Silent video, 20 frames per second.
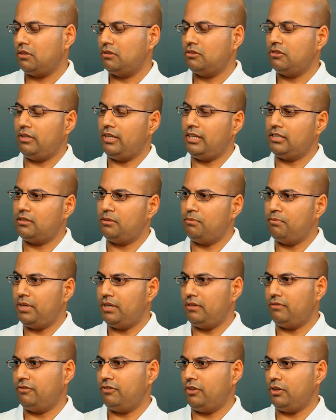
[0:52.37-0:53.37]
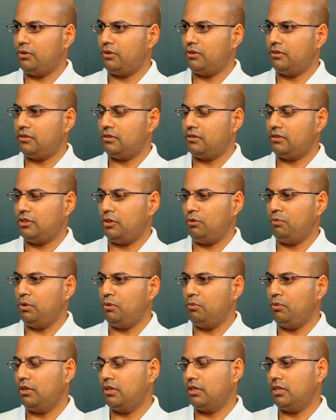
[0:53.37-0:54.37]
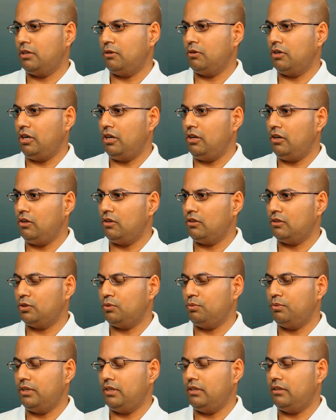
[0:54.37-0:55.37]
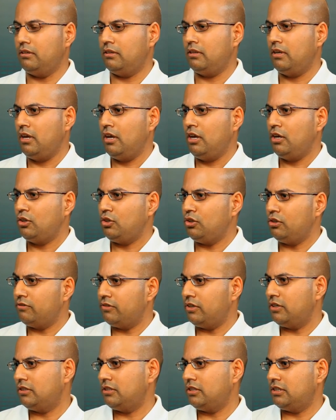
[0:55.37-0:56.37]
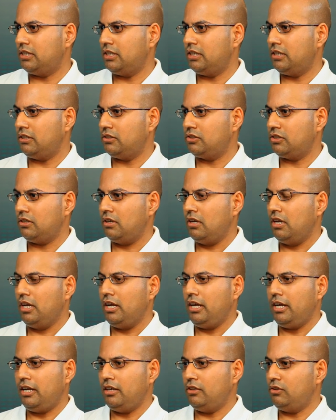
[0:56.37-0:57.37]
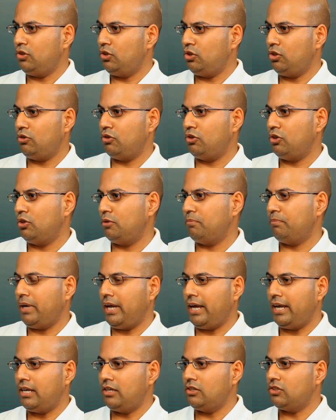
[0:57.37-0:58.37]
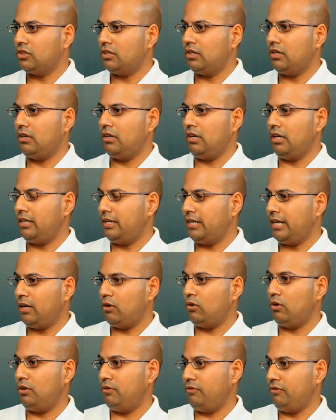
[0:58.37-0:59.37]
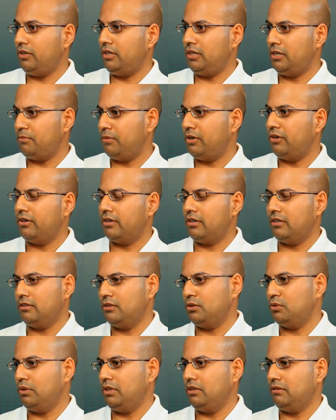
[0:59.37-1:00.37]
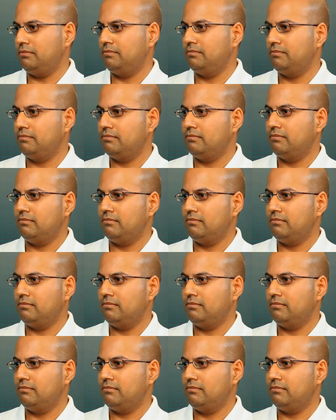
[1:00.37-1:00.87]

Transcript: So that's the main focus. So we're working a lot with universities in Europe, Asia, and now hopefully in America as well. Mm-hmm.